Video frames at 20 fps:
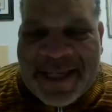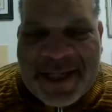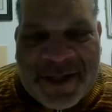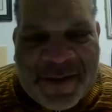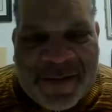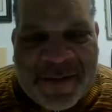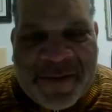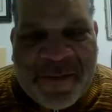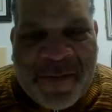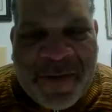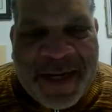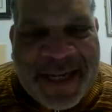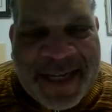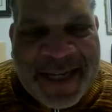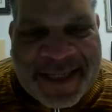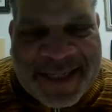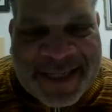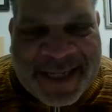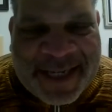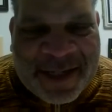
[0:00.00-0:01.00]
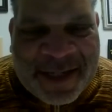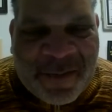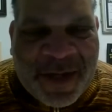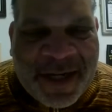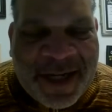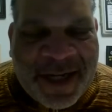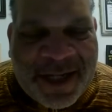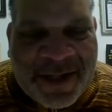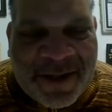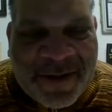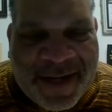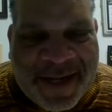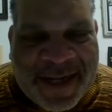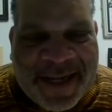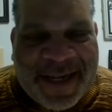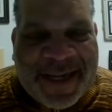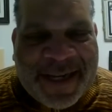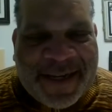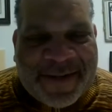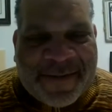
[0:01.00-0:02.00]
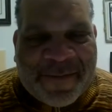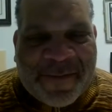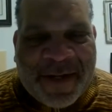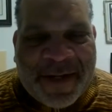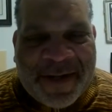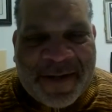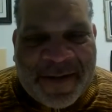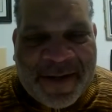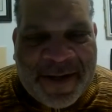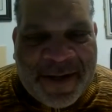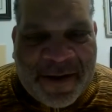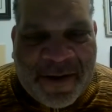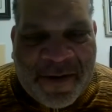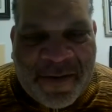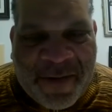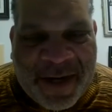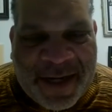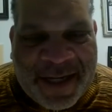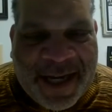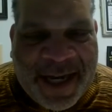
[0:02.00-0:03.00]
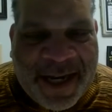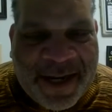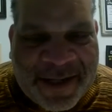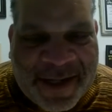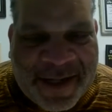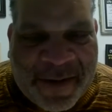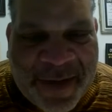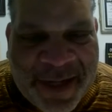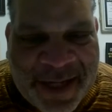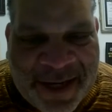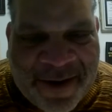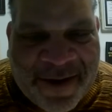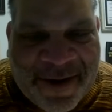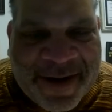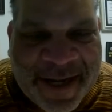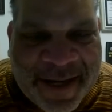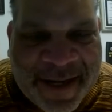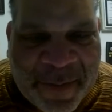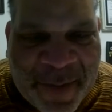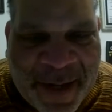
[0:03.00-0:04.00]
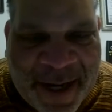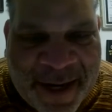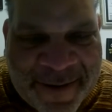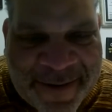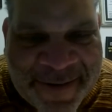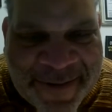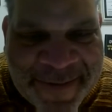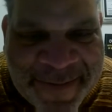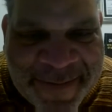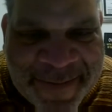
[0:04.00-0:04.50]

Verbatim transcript: ask you, when is this? When did you get it? When, you know, what years are we talking about?